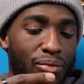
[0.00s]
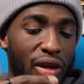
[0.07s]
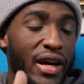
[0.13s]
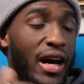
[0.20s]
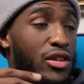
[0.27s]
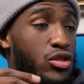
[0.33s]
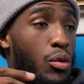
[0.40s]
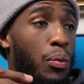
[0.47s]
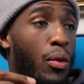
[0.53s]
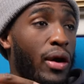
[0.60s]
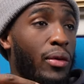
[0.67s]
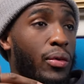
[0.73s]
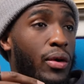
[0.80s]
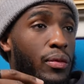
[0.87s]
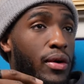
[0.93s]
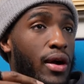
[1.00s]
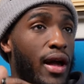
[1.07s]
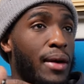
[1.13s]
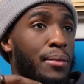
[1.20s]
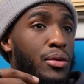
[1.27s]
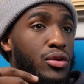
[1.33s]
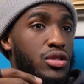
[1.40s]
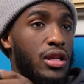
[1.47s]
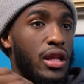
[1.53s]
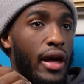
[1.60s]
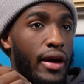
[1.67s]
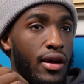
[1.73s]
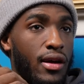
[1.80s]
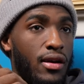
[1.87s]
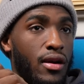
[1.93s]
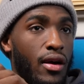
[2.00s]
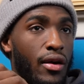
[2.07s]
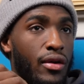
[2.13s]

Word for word: it got to a point where we were able to like.